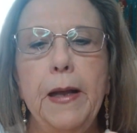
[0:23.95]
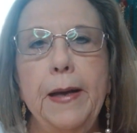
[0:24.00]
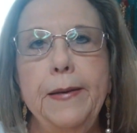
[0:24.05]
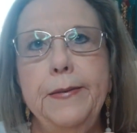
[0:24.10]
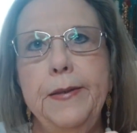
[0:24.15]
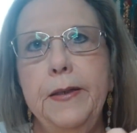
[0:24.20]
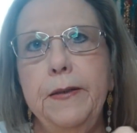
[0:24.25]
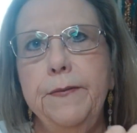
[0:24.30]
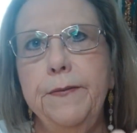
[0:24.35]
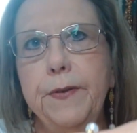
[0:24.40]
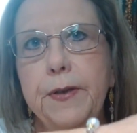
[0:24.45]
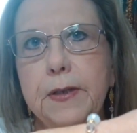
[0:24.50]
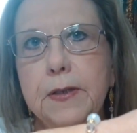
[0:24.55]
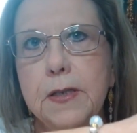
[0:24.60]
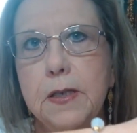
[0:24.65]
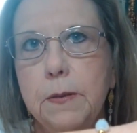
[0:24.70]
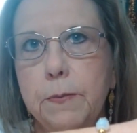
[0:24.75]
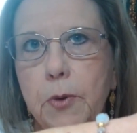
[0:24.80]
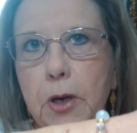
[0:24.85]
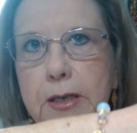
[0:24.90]
I did fix
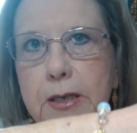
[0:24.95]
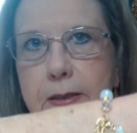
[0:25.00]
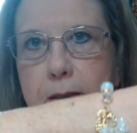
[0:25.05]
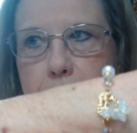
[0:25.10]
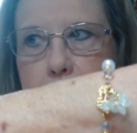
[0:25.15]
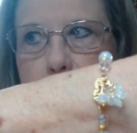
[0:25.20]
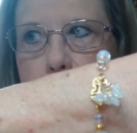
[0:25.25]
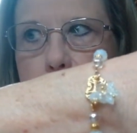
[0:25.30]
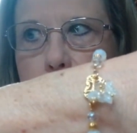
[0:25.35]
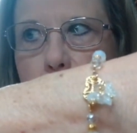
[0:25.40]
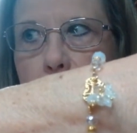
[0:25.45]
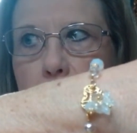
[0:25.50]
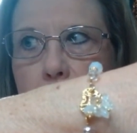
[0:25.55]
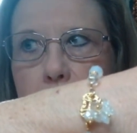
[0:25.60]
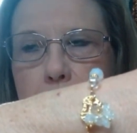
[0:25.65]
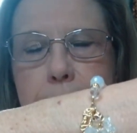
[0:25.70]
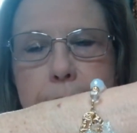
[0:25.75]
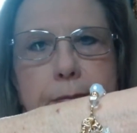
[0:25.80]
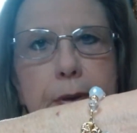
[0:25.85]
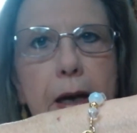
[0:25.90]
the bracelet,
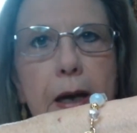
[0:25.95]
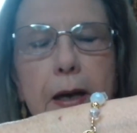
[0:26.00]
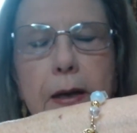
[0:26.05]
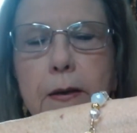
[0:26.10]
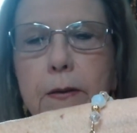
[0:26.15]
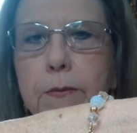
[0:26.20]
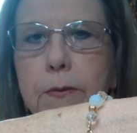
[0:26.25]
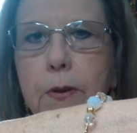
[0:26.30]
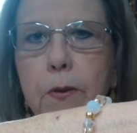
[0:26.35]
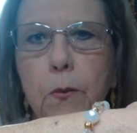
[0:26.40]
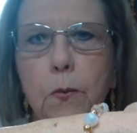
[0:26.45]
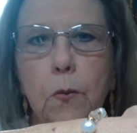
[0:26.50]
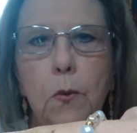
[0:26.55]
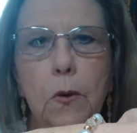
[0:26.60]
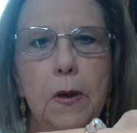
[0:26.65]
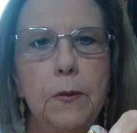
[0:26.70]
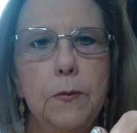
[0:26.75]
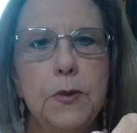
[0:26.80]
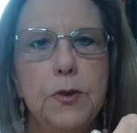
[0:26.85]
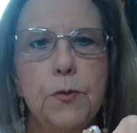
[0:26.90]
y'all. I don't know
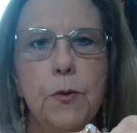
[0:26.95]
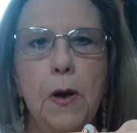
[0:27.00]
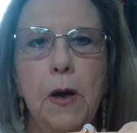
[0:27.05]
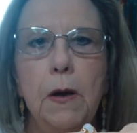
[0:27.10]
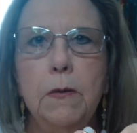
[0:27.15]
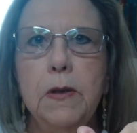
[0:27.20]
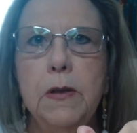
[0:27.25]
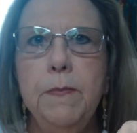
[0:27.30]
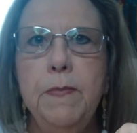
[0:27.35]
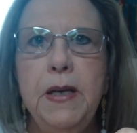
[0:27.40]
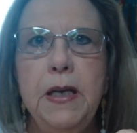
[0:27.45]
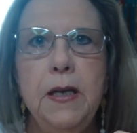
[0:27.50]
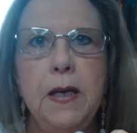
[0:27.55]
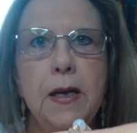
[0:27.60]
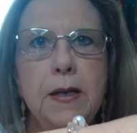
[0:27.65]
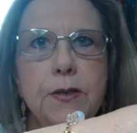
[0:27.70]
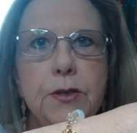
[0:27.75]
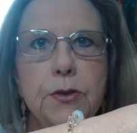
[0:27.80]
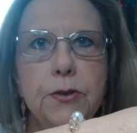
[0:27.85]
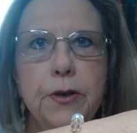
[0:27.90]
what was wrong with me
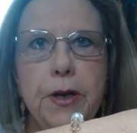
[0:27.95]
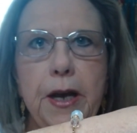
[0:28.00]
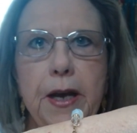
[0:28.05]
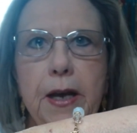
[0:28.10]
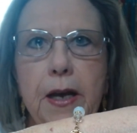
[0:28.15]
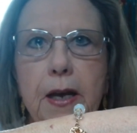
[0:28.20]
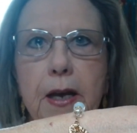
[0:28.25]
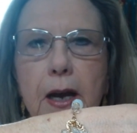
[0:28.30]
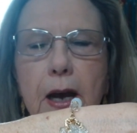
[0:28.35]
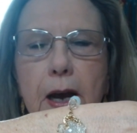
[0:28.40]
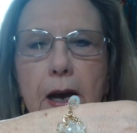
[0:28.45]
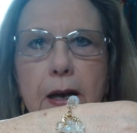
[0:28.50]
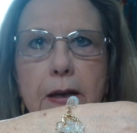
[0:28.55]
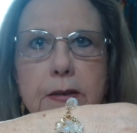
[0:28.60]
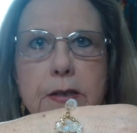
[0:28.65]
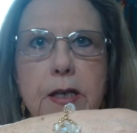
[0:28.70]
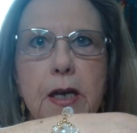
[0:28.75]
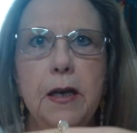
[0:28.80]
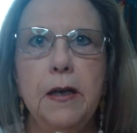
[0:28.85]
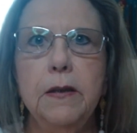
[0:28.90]
yesterday. I'll
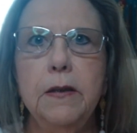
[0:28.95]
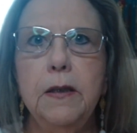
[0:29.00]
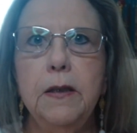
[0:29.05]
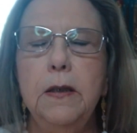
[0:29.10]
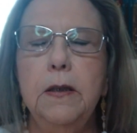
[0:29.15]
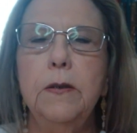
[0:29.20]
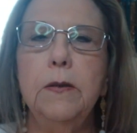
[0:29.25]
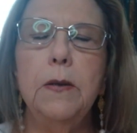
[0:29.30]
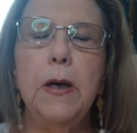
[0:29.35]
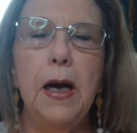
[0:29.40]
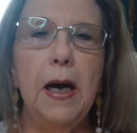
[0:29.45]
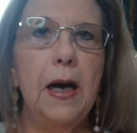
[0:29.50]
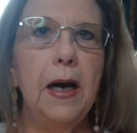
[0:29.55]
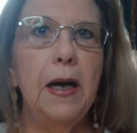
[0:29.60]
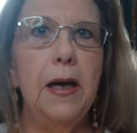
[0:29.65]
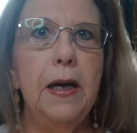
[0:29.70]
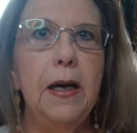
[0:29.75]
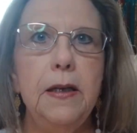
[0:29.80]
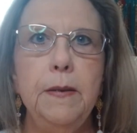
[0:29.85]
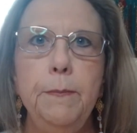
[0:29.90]
tell you,
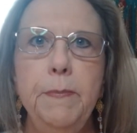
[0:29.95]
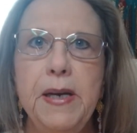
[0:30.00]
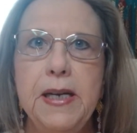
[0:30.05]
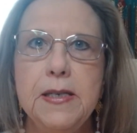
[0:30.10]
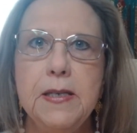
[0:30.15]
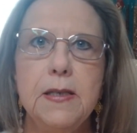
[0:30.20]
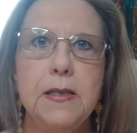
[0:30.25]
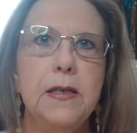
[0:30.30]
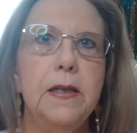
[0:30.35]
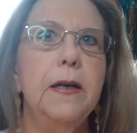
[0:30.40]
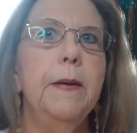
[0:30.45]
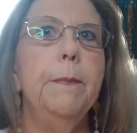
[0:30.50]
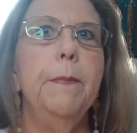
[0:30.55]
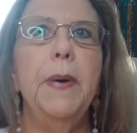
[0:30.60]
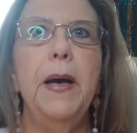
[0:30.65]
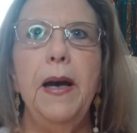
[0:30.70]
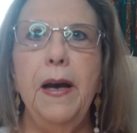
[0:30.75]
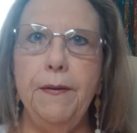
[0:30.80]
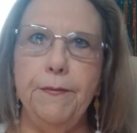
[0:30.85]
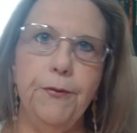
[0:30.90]
I messed up
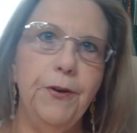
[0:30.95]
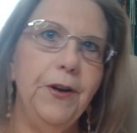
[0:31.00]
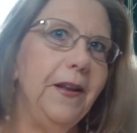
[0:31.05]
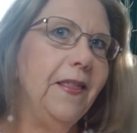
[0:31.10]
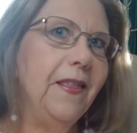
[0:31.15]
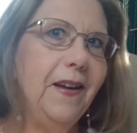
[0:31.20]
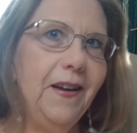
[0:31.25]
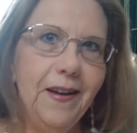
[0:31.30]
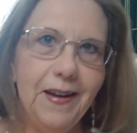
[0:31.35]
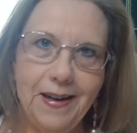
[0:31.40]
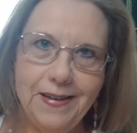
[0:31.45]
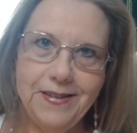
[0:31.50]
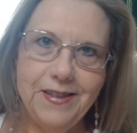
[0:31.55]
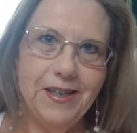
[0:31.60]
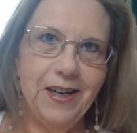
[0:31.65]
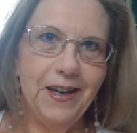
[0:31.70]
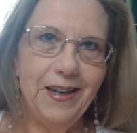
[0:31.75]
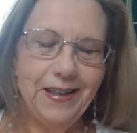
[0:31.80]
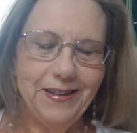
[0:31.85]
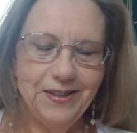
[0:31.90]
everything I
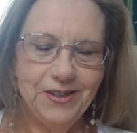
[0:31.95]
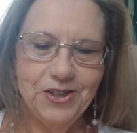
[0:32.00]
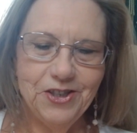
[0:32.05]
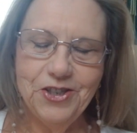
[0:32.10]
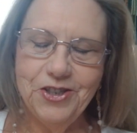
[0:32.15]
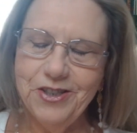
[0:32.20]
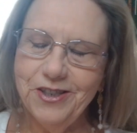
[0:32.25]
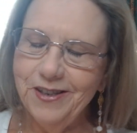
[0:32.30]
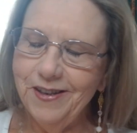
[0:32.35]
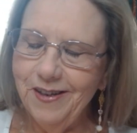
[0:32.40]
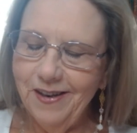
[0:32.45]
touched.